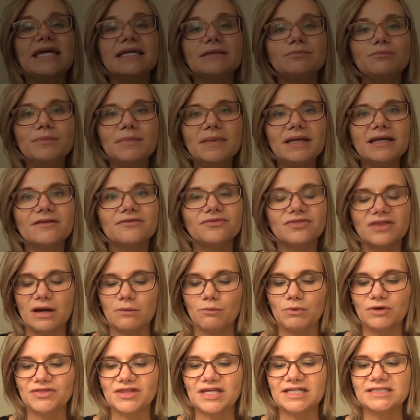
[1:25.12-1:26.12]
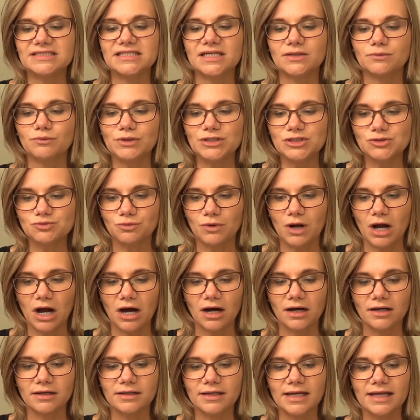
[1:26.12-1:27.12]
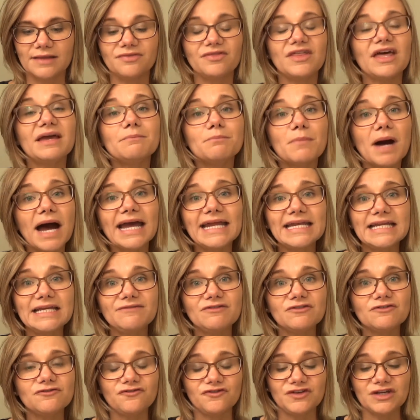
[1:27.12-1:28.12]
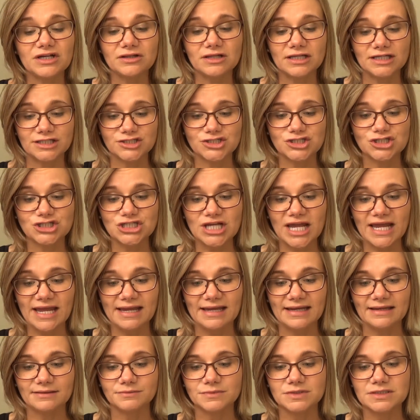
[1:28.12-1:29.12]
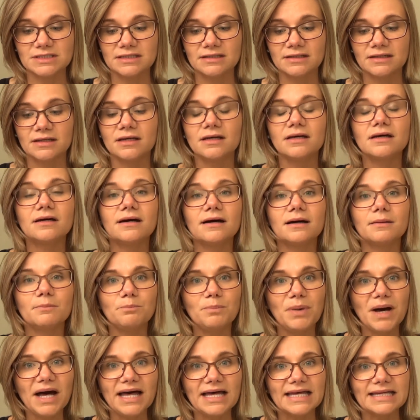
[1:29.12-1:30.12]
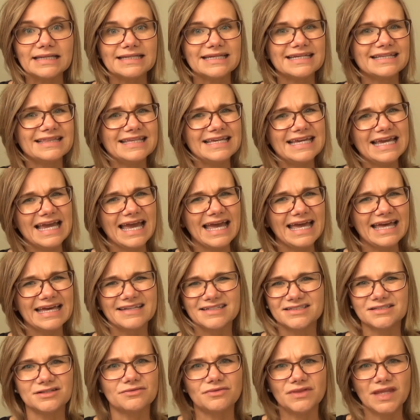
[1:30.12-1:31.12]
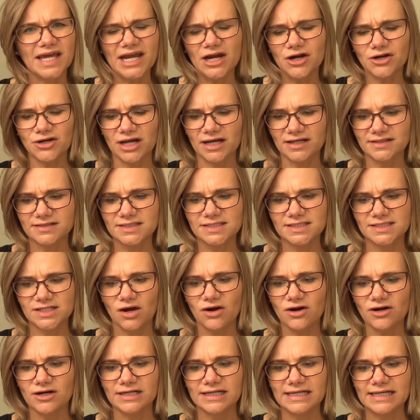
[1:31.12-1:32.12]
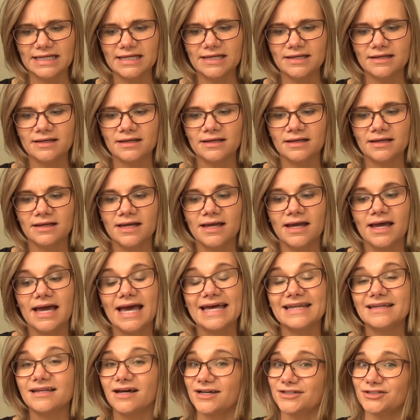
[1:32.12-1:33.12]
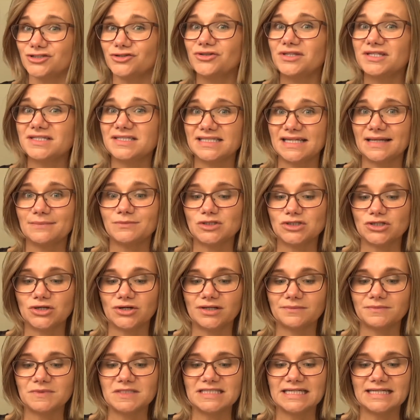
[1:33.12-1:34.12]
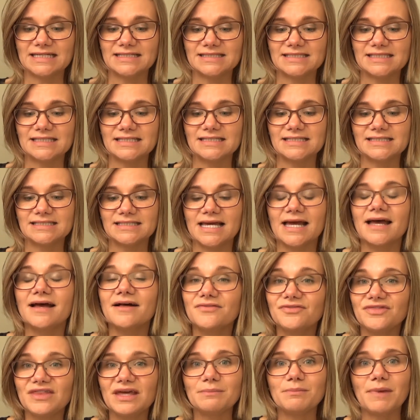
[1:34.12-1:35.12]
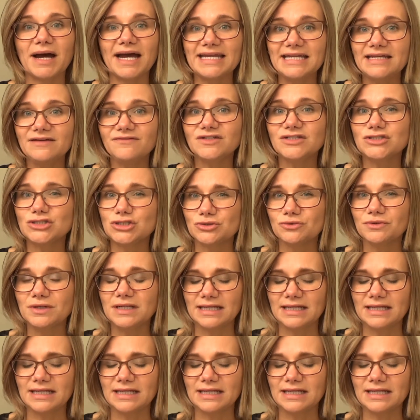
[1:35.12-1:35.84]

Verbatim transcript: admit that what they did was wrong and they might even feel ashamed, but in the end, they are not sorry. And under the same circumstances, they might even do it